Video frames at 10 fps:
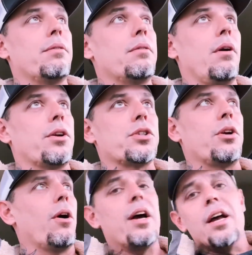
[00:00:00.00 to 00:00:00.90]
a
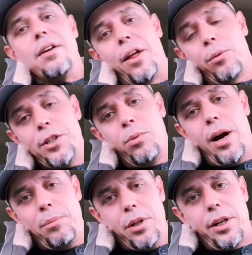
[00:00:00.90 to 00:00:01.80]
cigar. Now, the reason
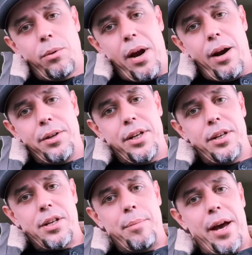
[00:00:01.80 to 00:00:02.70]
why I'm looking around
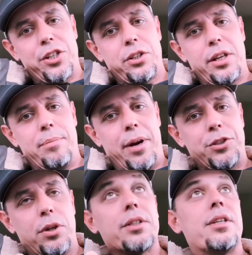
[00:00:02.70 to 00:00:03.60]
is I'm actually in my
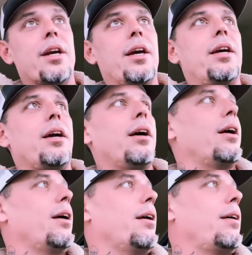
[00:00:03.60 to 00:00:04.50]
truck today.
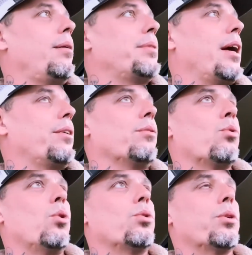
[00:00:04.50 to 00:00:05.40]
I'm down in
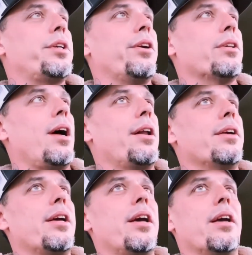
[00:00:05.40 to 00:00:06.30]
rural North Carolina,
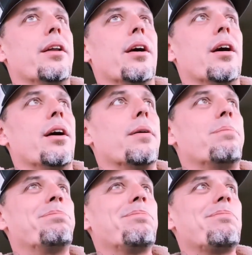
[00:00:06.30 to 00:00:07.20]
in
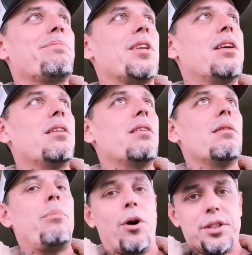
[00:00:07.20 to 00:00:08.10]

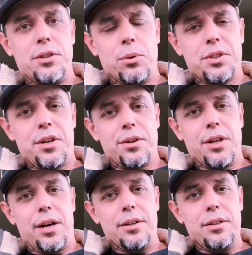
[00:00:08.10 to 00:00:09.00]
Parkton, North
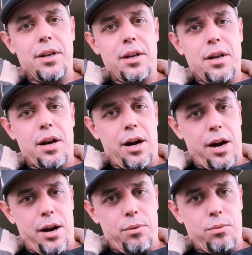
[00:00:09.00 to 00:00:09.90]
Carolina. I